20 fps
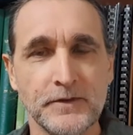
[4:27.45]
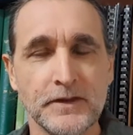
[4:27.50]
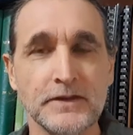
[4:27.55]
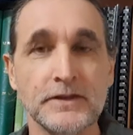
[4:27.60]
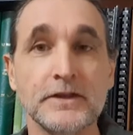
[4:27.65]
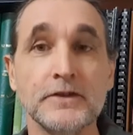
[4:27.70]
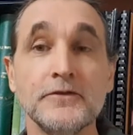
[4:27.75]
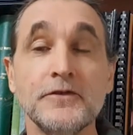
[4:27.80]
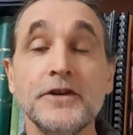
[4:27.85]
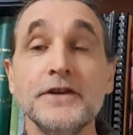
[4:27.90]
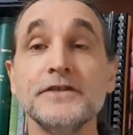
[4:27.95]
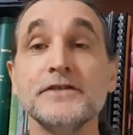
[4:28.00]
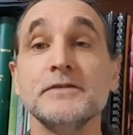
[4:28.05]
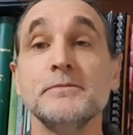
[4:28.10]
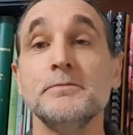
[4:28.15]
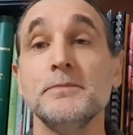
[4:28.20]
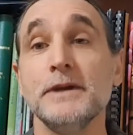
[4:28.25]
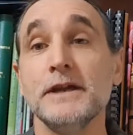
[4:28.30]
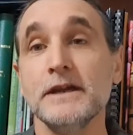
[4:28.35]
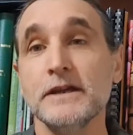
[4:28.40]
The reason
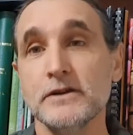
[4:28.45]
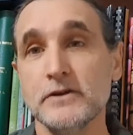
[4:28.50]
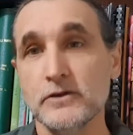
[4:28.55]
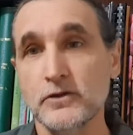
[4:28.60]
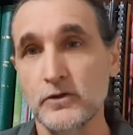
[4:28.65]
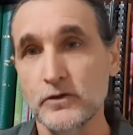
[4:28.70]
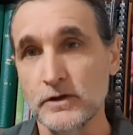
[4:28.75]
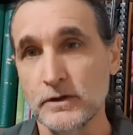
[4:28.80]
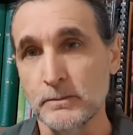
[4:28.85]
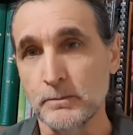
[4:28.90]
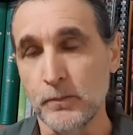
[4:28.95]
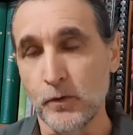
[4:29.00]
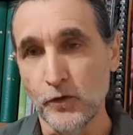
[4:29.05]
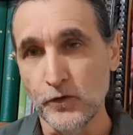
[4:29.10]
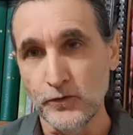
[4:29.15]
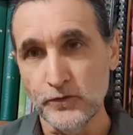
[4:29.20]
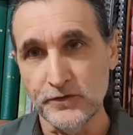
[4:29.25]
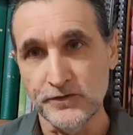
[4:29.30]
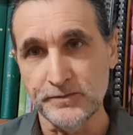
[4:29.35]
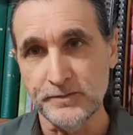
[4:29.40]
being, to an
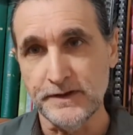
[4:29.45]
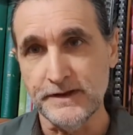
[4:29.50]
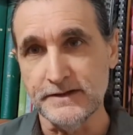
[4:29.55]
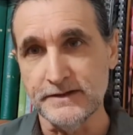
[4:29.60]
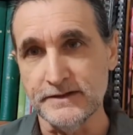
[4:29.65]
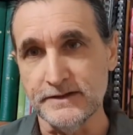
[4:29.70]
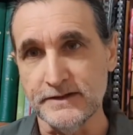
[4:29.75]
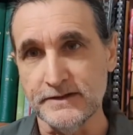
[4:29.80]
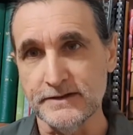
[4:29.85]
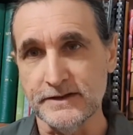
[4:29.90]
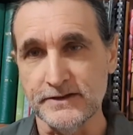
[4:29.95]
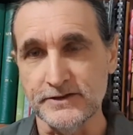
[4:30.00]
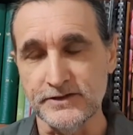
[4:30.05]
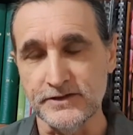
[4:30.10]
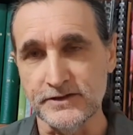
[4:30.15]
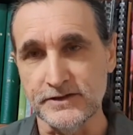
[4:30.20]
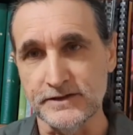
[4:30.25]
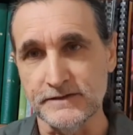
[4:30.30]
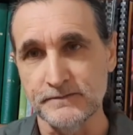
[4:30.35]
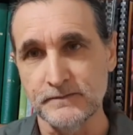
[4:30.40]
arboreal species such
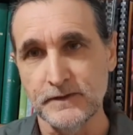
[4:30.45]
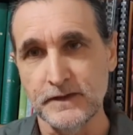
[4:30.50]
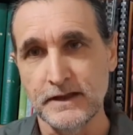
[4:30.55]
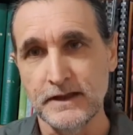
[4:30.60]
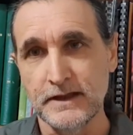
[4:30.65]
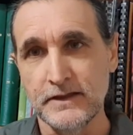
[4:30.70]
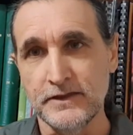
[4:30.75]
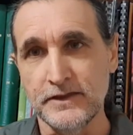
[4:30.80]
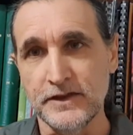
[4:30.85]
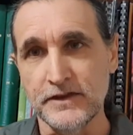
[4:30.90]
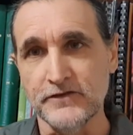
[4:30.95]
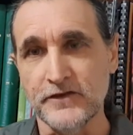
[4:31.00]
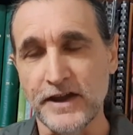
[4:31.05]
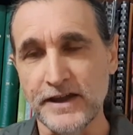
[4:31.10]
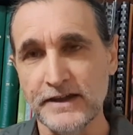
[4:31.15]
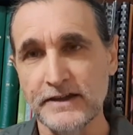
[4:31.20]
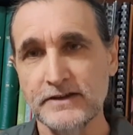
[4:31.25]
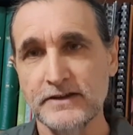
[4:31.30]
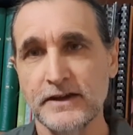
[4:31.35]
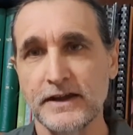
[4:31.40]
as the
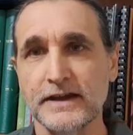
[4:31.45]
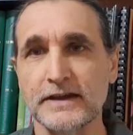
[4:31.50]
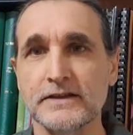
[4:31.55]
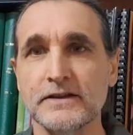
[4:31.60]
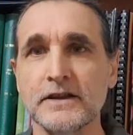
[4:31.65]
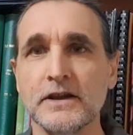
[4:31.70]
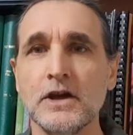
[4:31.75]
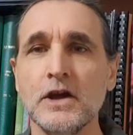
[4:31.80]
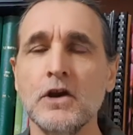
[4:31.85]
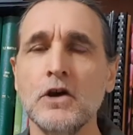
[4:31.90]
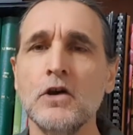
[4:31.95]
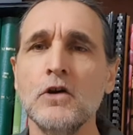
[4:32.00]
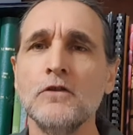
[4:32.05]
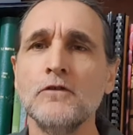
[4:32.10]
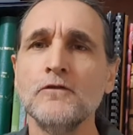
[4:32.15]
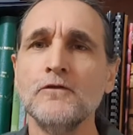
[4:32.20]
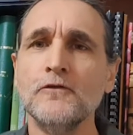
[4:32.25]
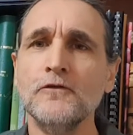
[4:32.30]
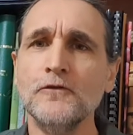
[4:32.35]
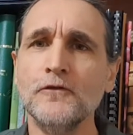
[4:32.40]
orangutans,
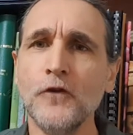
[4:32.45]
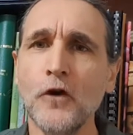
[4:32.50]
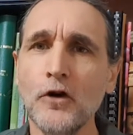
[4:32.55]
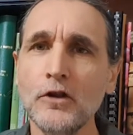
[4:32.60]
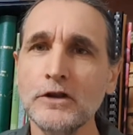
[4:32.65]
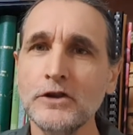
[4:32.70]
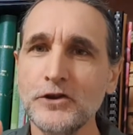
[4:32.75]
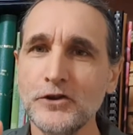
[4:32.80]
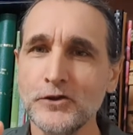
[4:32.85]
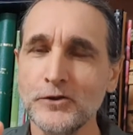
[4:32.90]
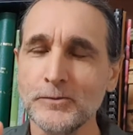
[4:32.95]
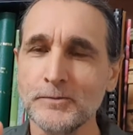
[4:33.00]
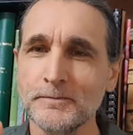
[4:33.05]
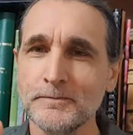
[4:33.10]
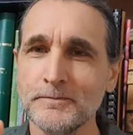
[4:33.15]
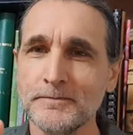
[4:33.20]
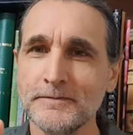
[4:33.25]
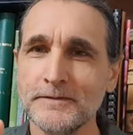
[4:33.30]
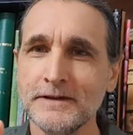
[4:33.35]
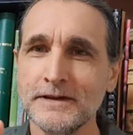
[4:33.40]
volume,
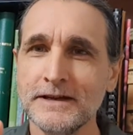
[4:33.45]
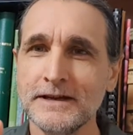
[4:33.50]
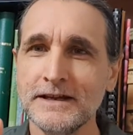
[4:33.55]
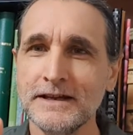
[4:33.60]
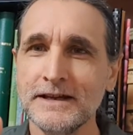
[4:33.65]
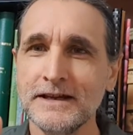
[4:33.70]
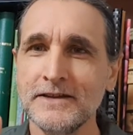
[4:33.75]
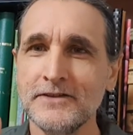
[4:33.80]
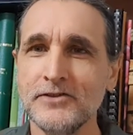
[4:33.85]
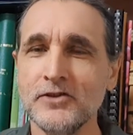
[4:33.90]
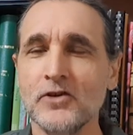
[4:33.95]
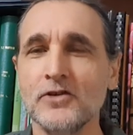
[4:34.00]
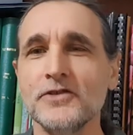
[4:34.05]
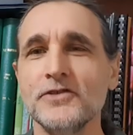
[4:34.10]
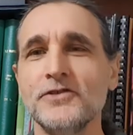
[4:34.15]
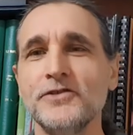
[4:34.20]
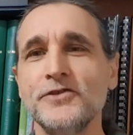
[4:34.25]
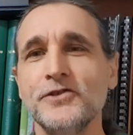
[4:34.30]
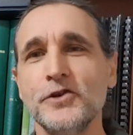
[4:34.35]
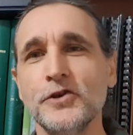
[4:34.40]
not
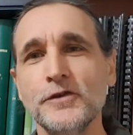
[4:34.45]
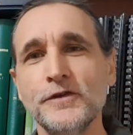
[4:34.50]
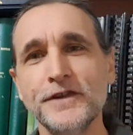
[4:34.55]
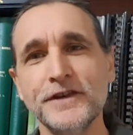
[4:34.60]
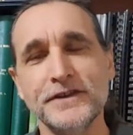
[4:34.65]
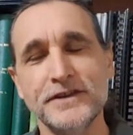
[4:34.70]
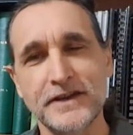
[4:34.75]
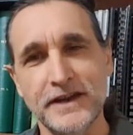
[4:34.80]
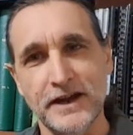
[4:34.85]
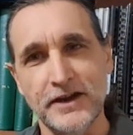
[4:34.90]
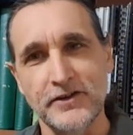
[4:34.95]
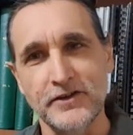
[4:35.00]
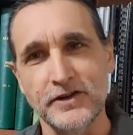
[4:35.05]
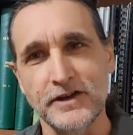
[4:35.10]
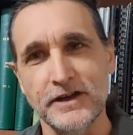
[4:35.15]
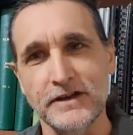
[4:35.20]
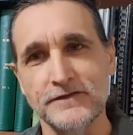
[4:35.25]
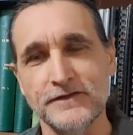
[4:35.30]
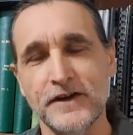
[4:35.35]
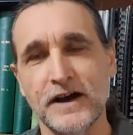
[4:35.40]
surface area,
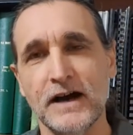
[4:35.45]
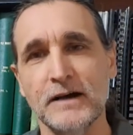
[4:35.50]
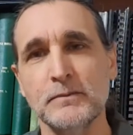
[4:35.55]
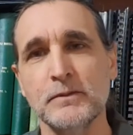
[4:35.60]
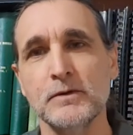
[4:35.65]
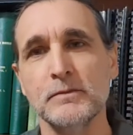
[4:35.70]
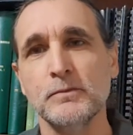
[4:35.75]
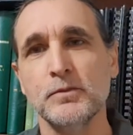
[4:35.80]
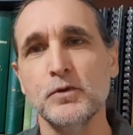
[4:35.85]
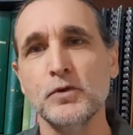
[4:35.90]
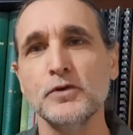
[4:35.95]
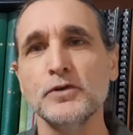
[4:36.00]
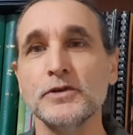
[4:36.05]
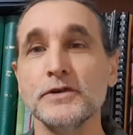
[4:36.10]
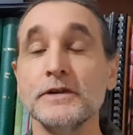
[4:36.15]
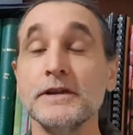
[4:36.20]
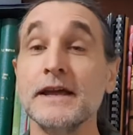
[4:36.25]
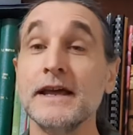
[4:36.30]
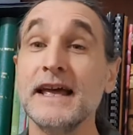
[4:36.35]
is far more important.